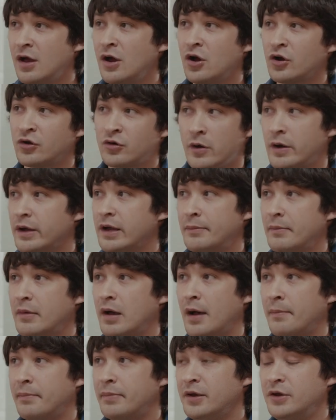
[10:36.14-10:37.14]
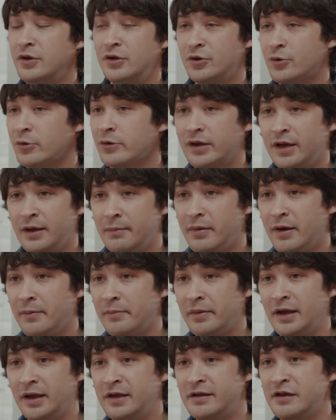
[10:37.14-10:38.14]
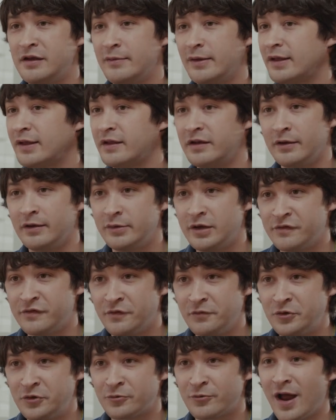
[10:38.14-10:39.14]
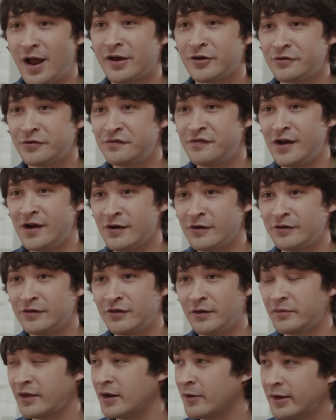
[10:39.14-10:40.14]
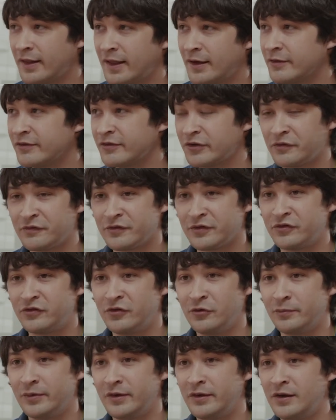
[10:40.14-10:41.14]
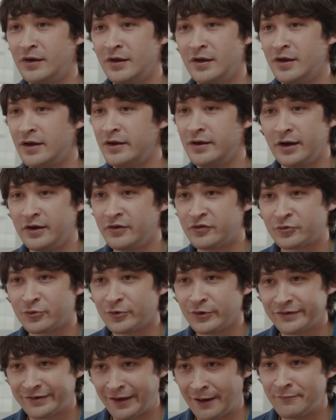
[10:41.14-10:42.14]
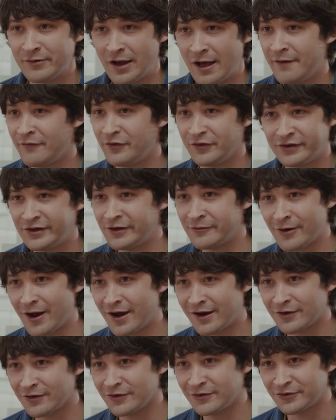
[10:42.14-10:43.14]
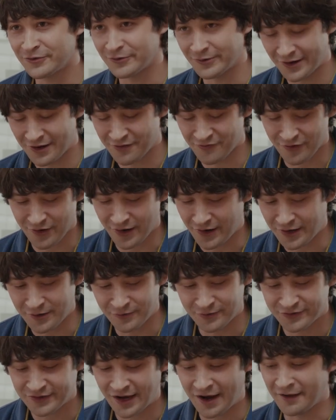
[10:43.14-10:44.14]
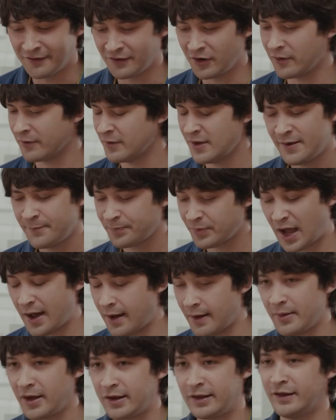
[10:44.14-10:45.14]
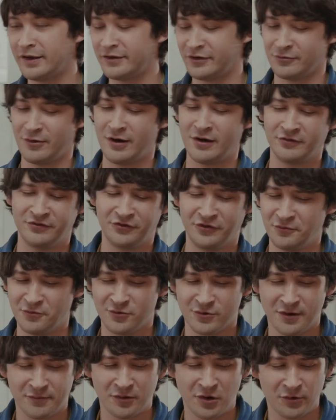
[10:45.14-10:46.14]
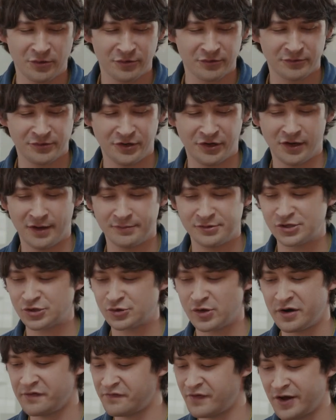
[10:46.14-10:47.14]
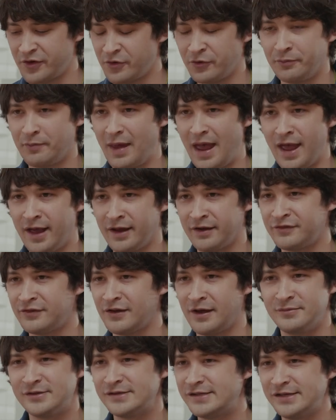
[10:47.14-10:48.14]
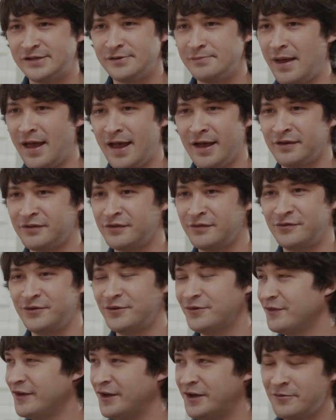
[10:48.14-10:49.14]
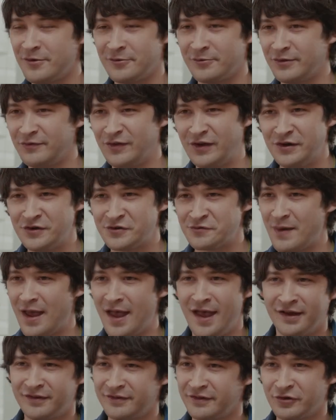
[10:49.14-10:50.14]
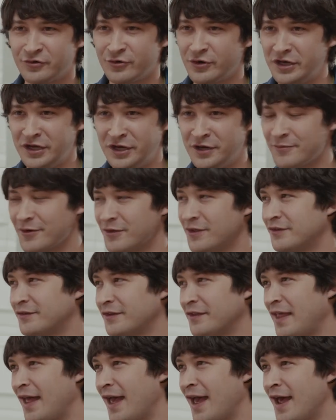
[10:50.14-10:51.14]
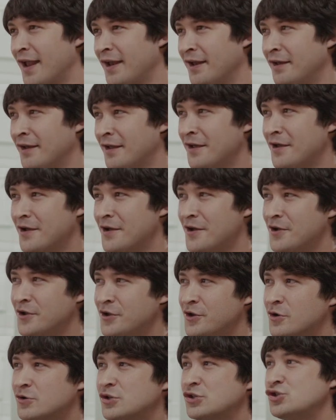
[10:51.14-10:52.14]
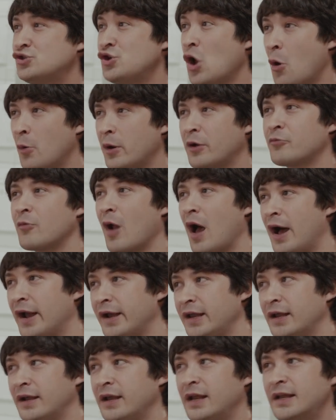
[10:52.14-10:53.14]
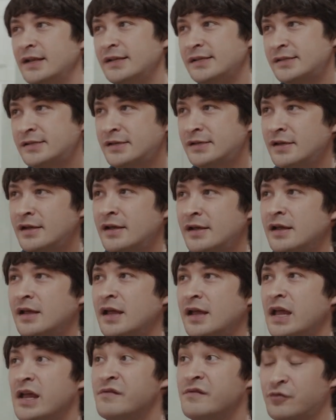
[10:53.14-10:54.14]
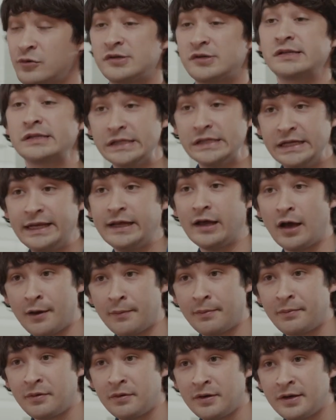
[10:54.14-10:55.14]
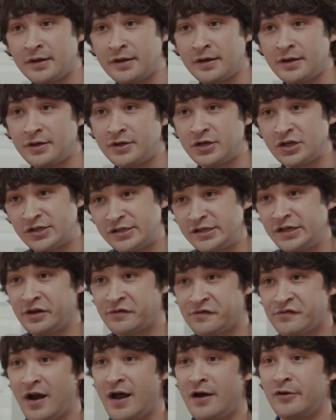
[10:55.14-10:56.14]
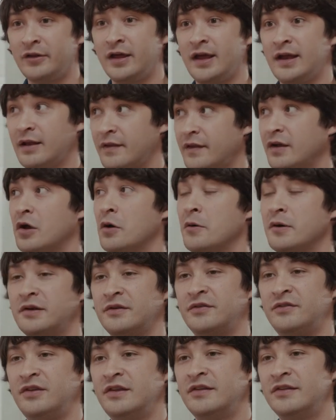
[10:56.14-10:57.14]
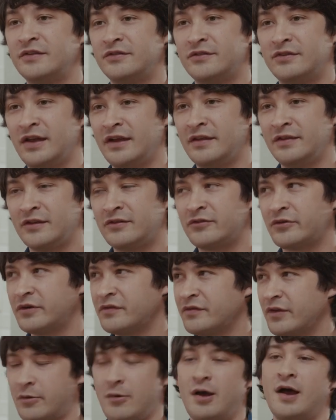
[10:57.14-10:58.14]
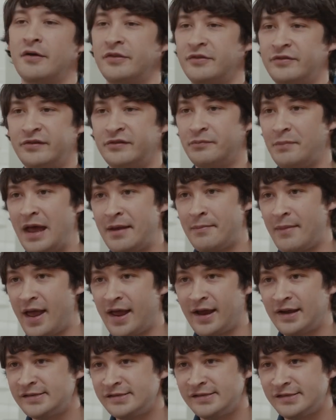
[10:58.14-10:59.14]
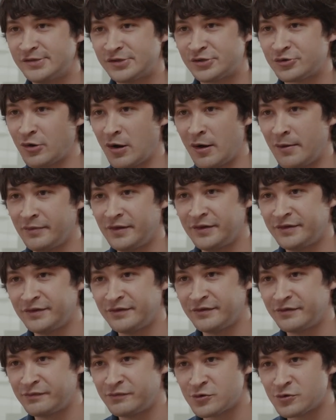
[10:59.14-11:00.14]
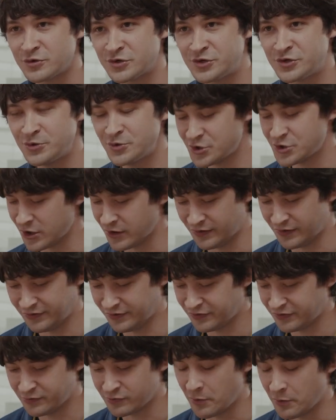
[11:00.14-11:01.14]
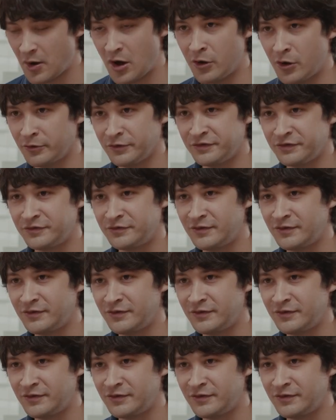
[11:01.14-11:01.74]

Growing him up in New York and bumping into him at like the WFMU record fair or something while I was looking for stupid Nutty Squirrel type novelty records or whatever, and he was kind of going, I'm not collecting records anymore. I'm going through, you know, I'm just trying to find old mags. I'm just into mags. If you see anyone with vintage mags, Cream or this and that, and you know, just knowing Ronnie and his influences leading up to seeing Frownland and then going to see this thing that's sort of like, wow, this is Mad Magazine, this is Crumb, this is George Kuchar, this is Ramones